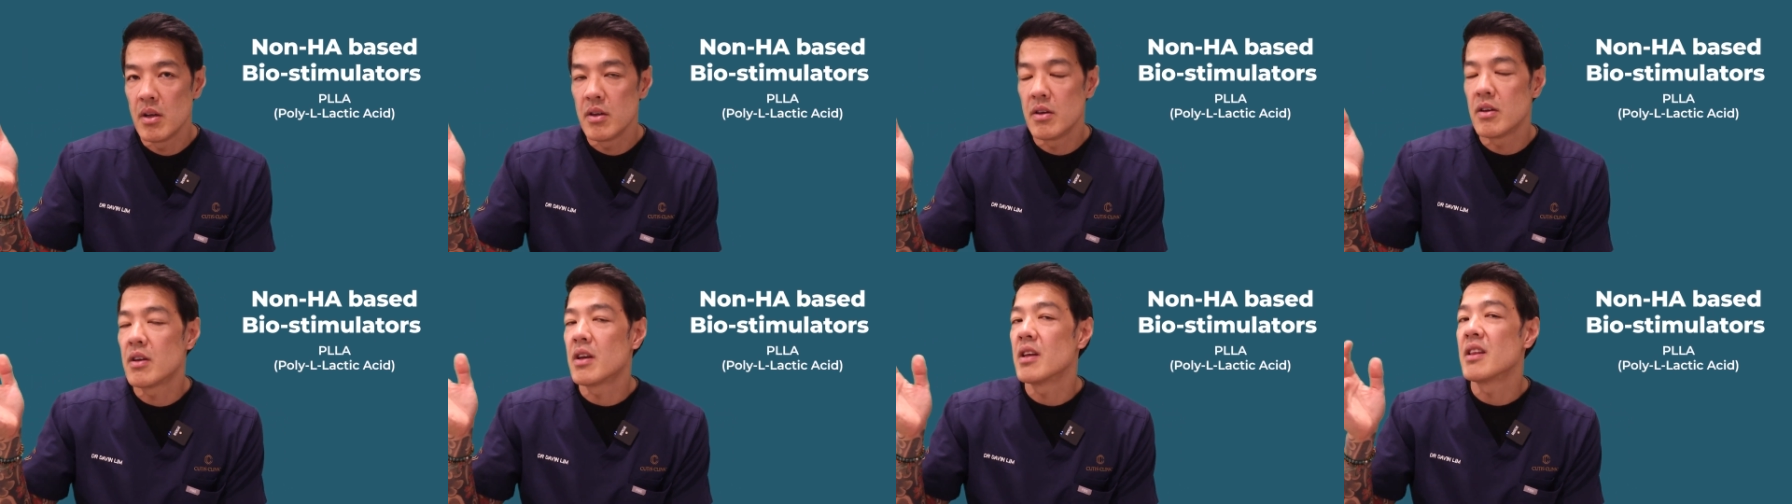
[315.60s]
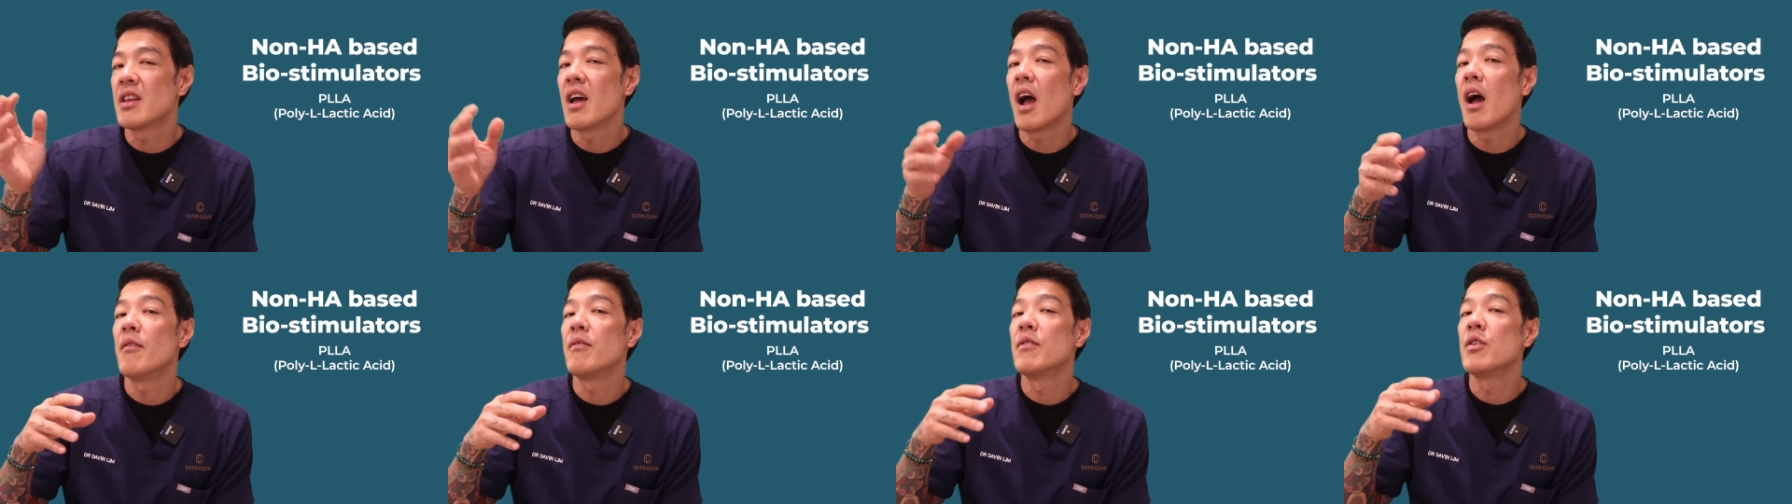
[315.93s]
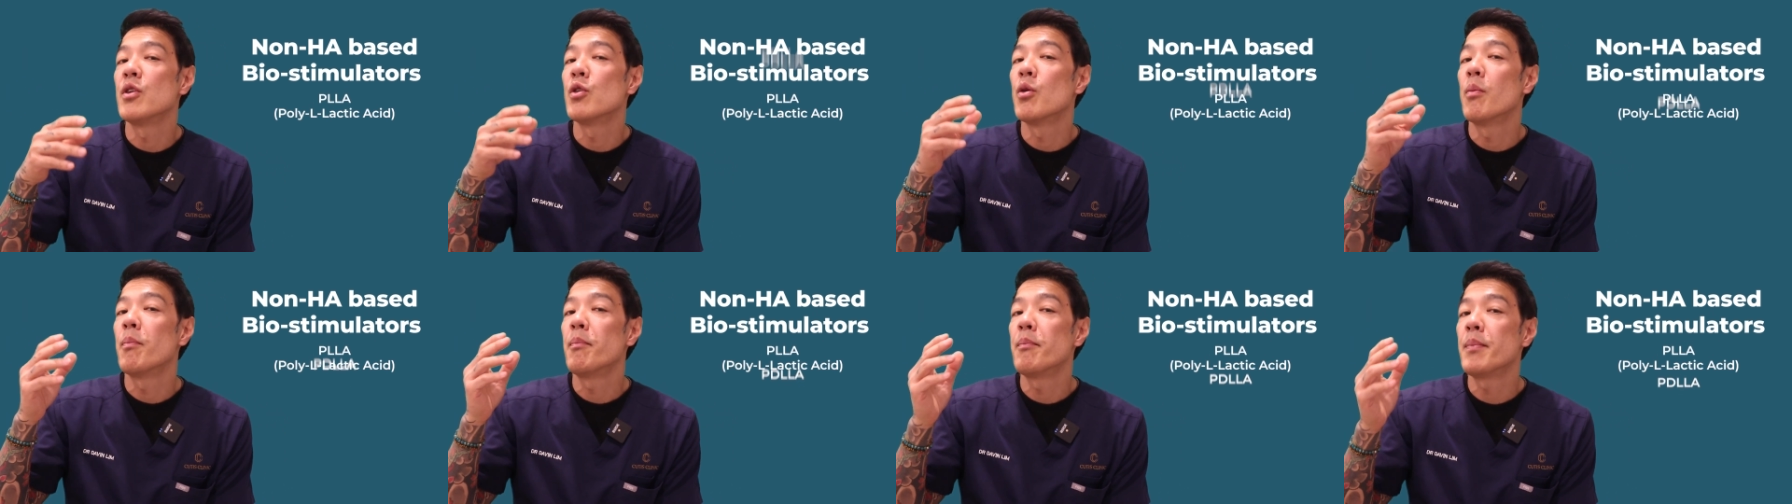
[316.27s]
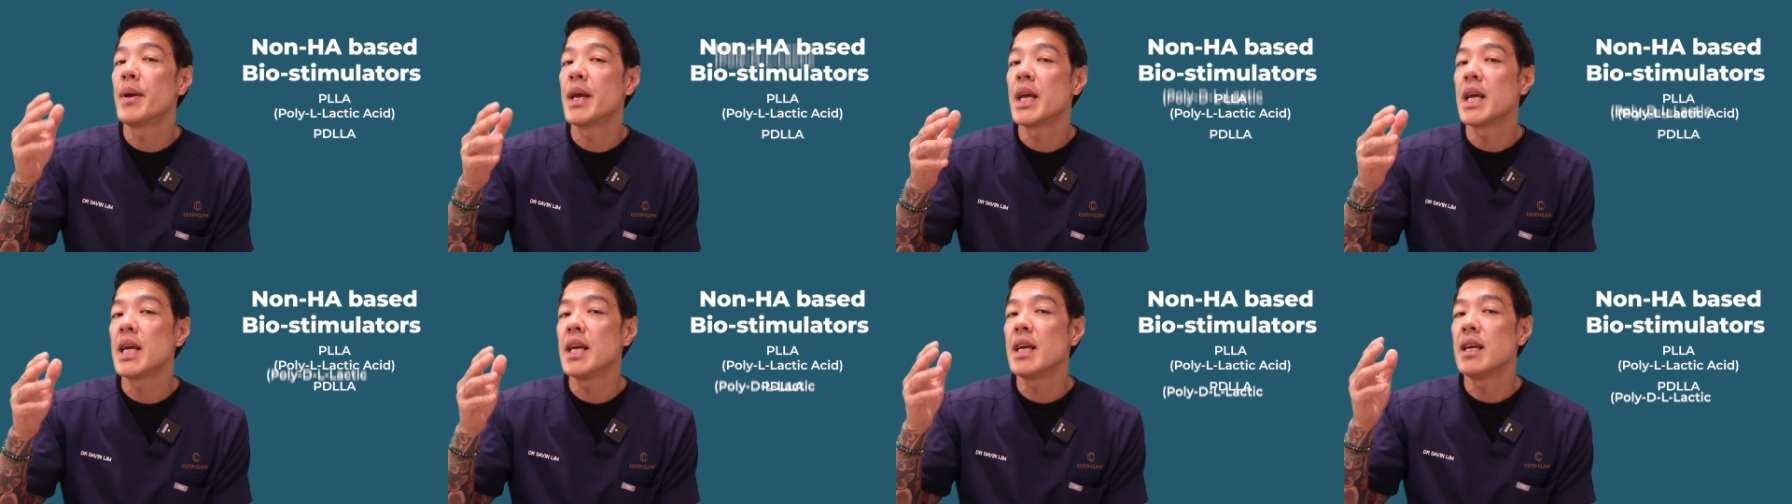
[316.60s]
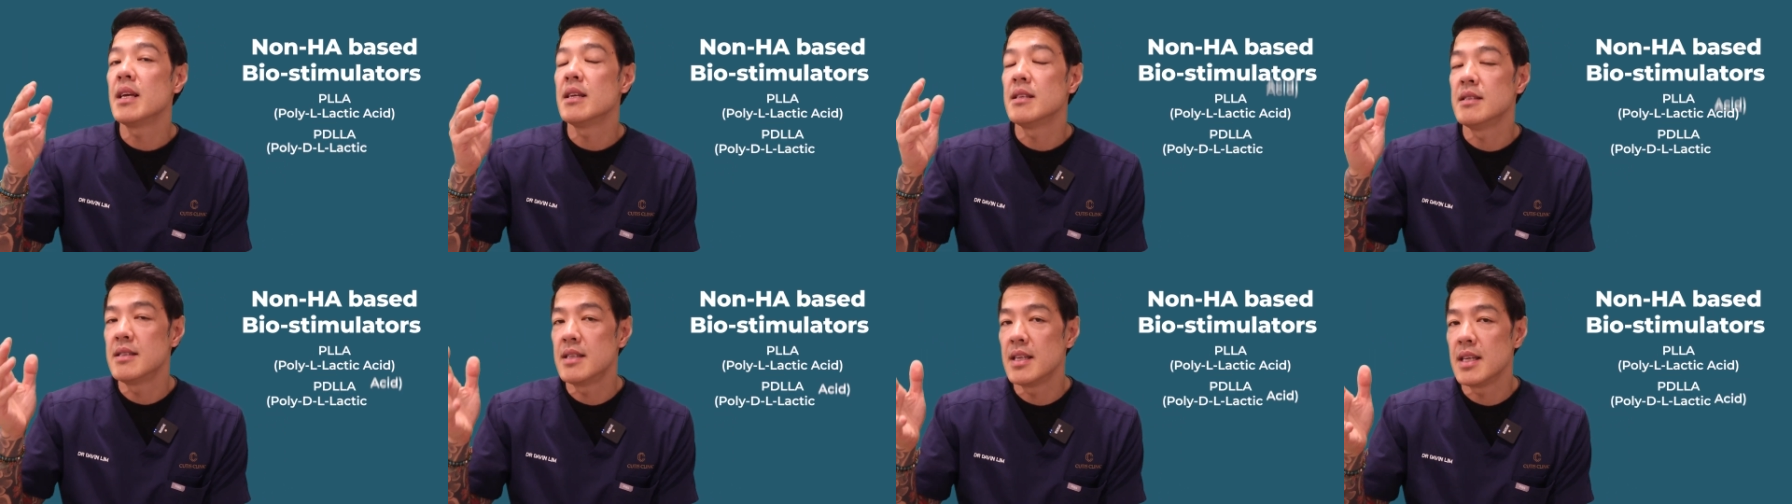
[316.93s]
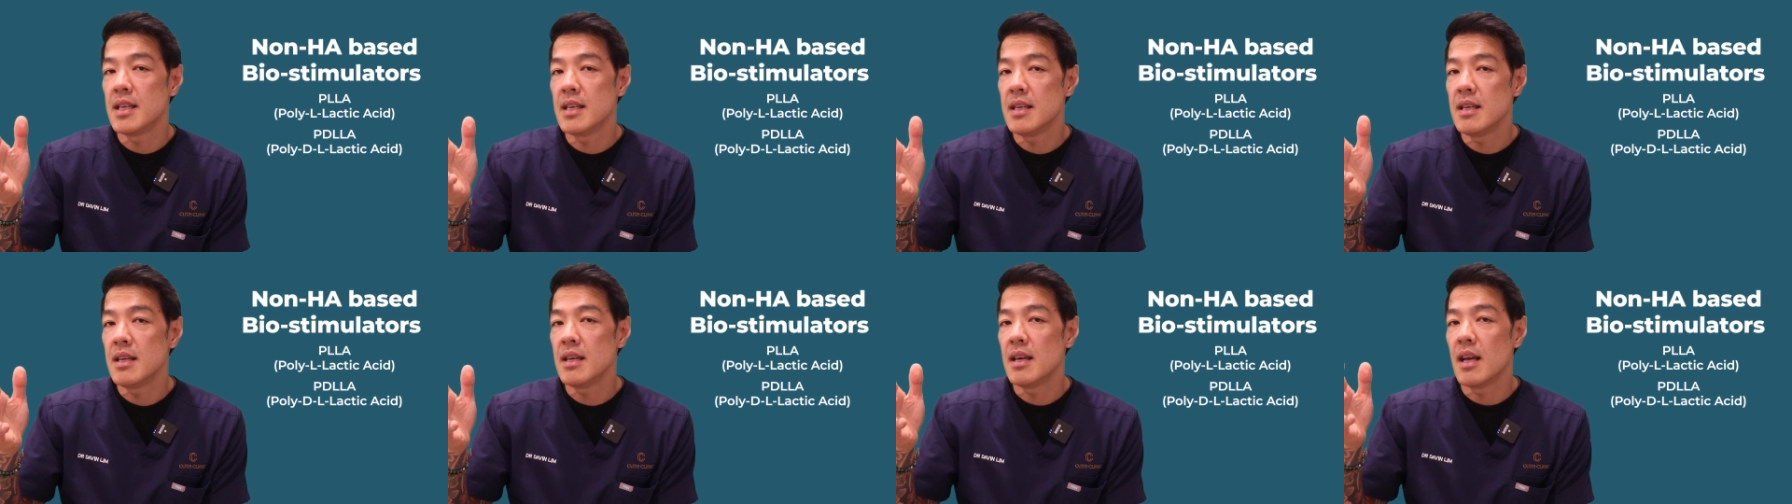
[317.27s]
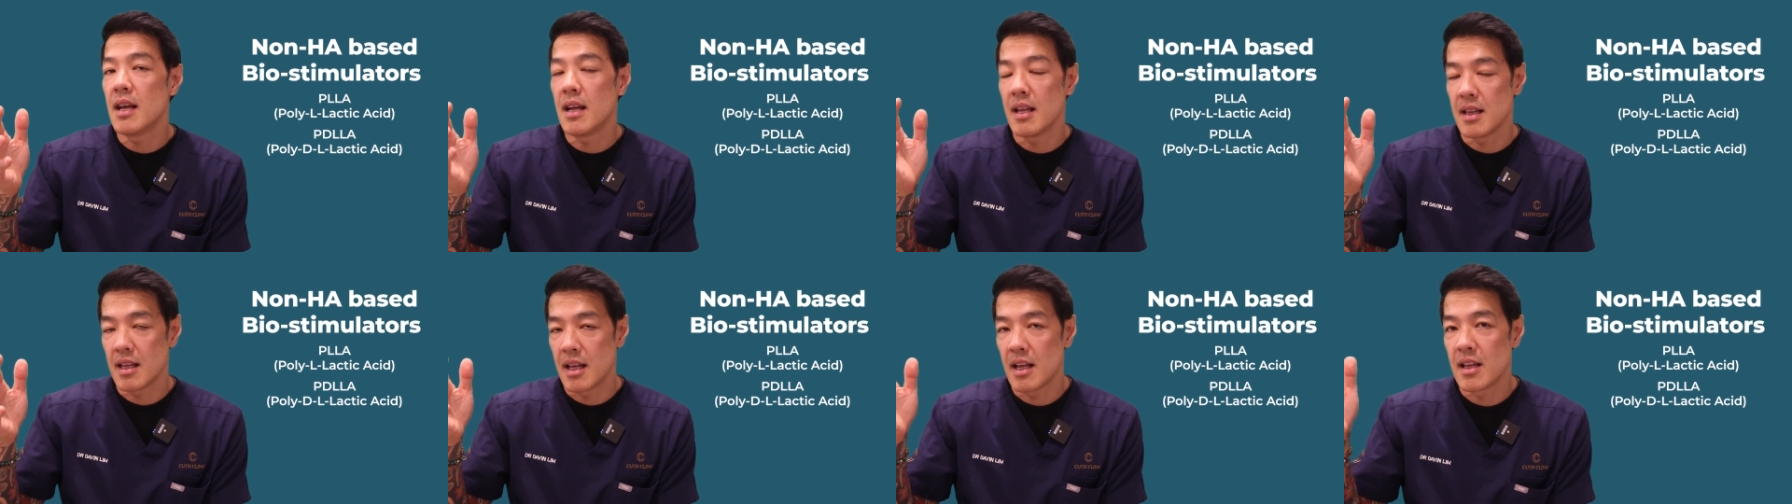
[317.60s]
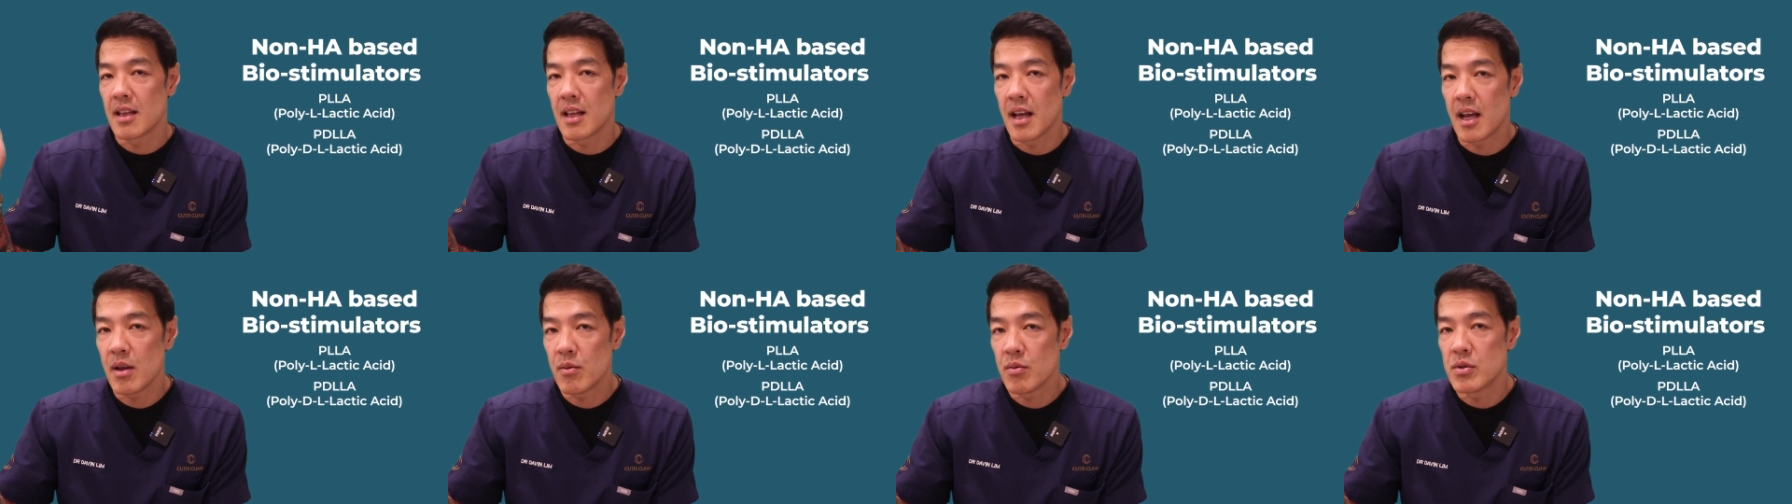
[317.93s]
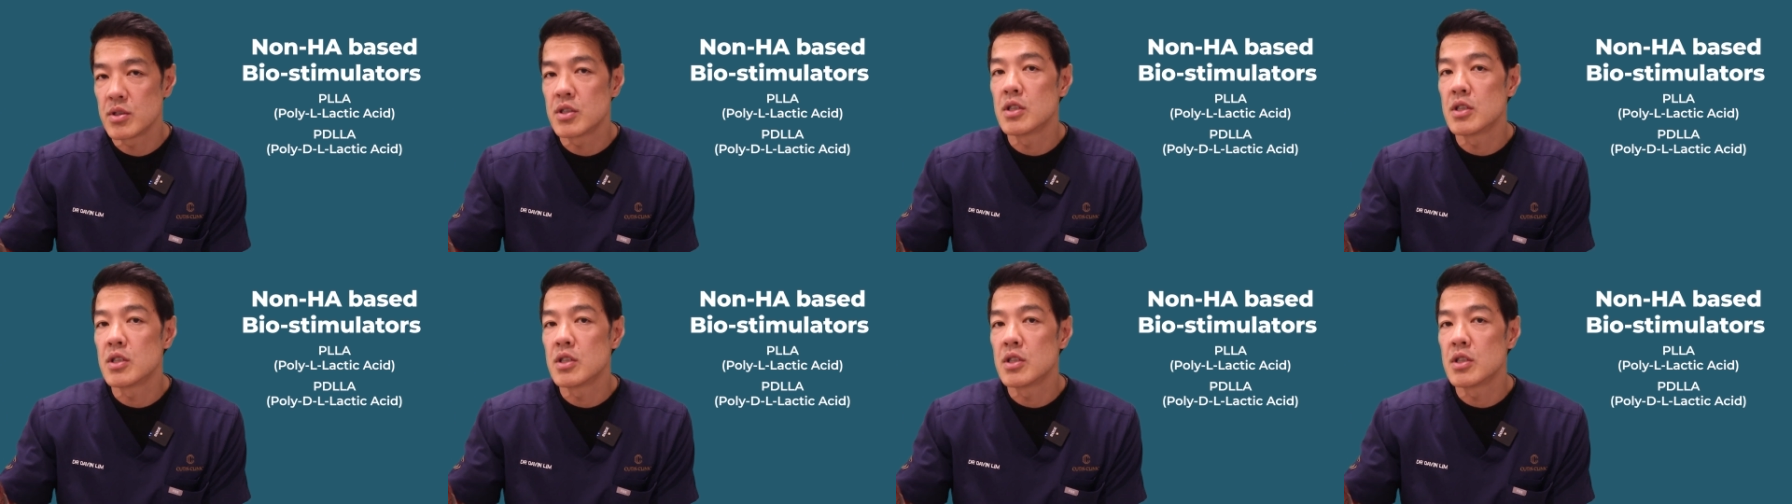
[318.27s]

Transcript: You can have your PDLLA,